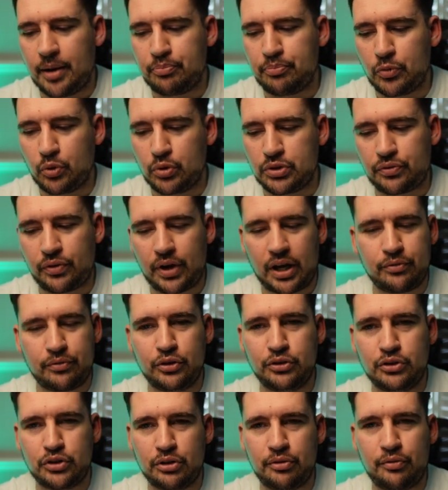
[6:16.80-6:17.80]
was
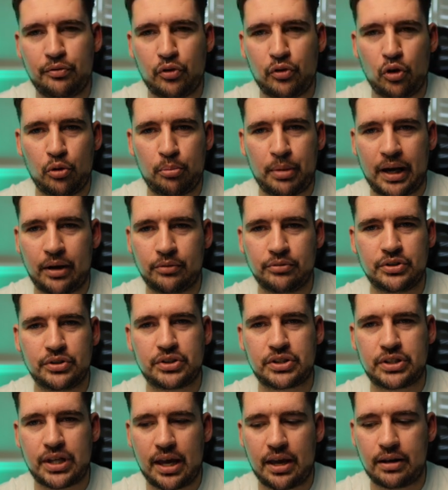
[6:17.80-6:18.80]

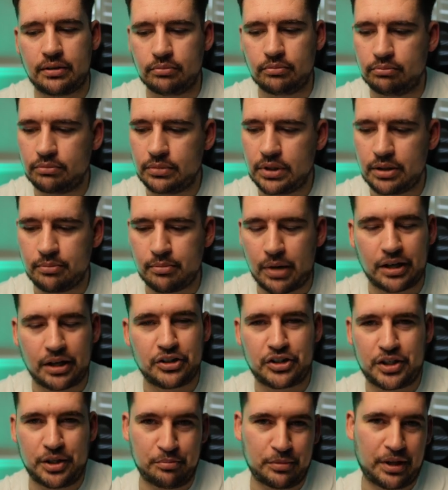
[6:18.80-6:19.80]
£504.10. It might
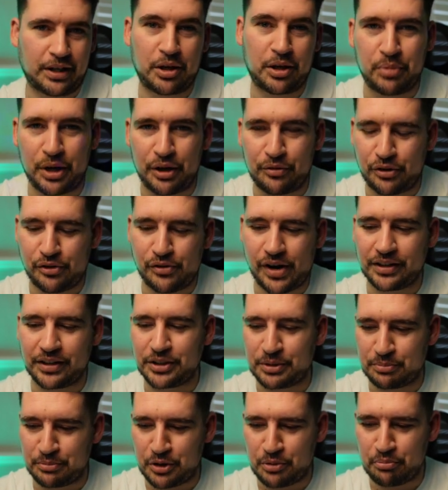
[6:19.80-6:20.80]
seem like a bit of a
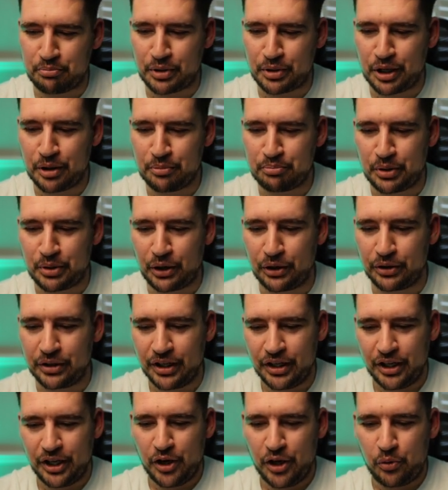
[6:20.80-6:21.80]
random number, but
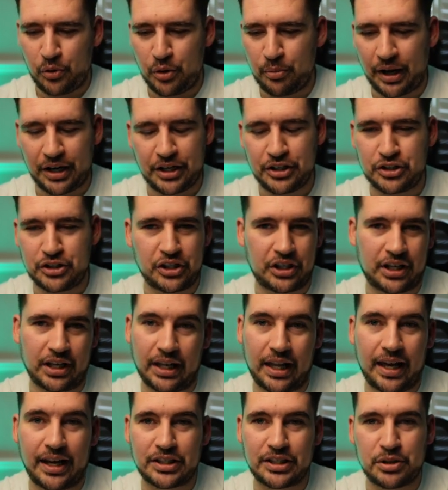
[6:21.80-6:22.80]
we managed to
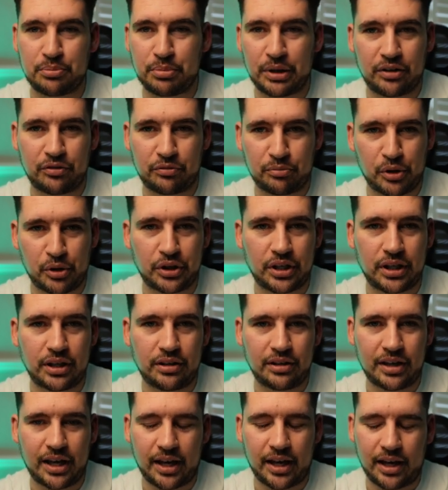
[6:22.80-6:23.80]
collect a bit of
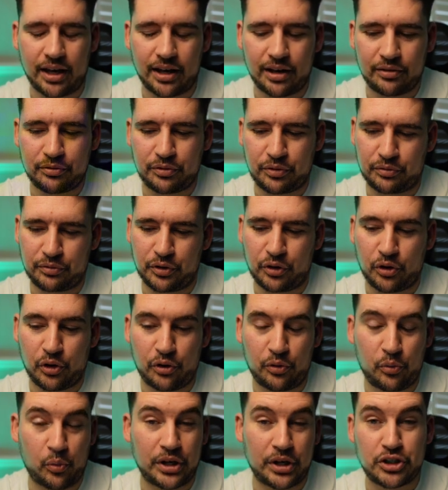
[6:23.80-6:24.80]
money
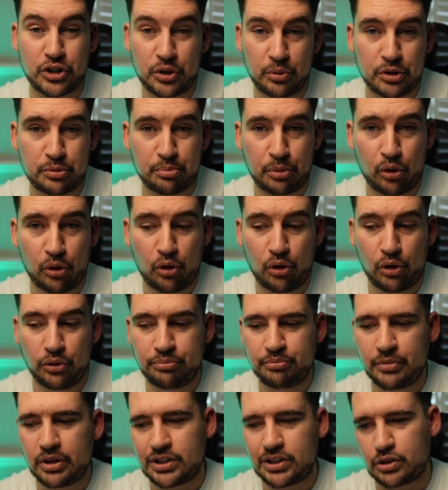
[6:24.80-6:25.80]
for when she was
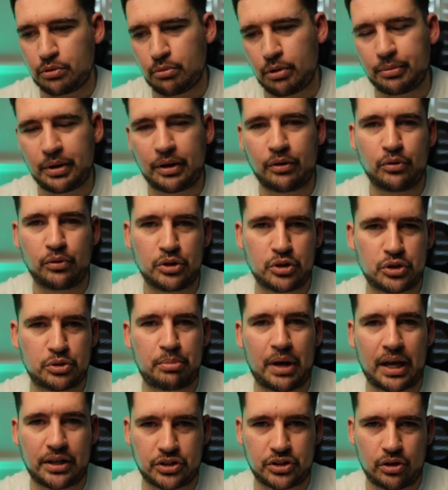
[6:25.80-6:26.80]
born. Some of it was
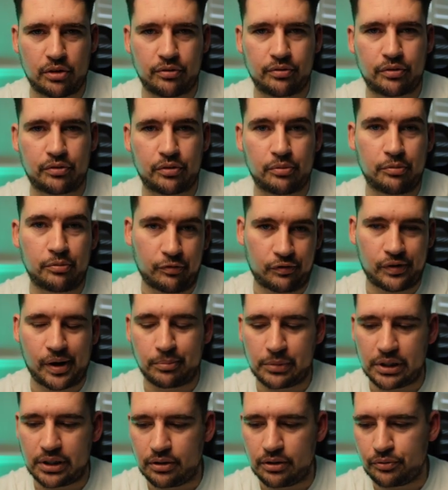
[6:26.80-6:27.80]
passed over from
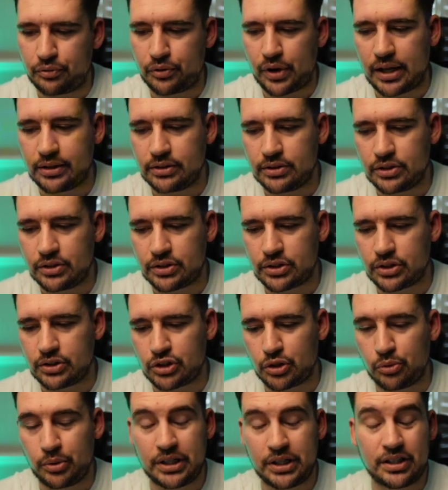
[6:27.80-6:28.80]
family and friends,
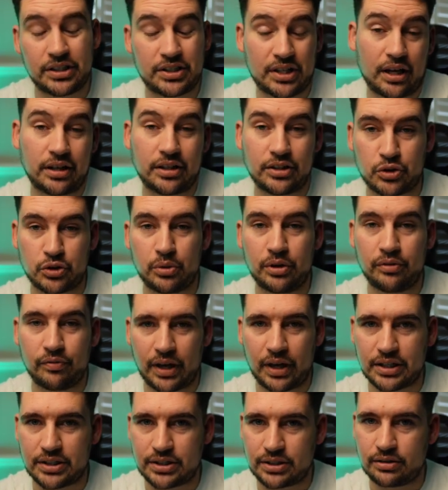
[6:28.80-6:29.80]
so we decided to
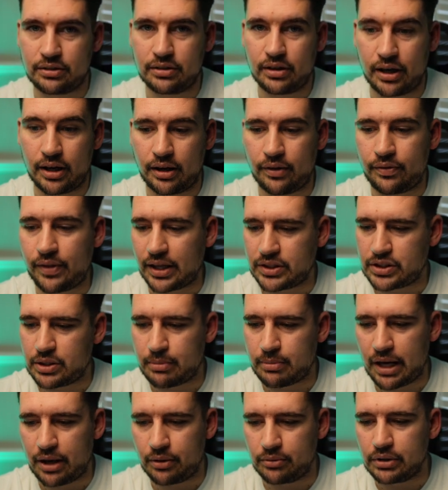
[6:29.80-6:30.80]
invest that
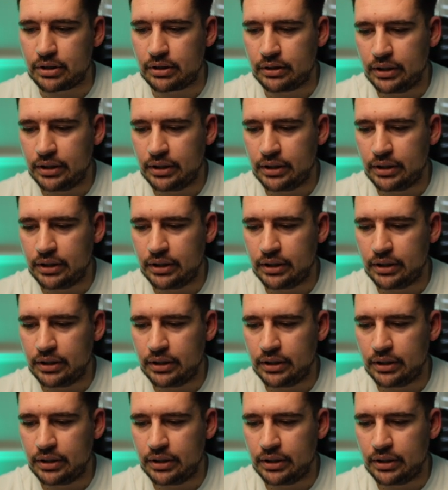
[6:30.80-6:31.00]
amount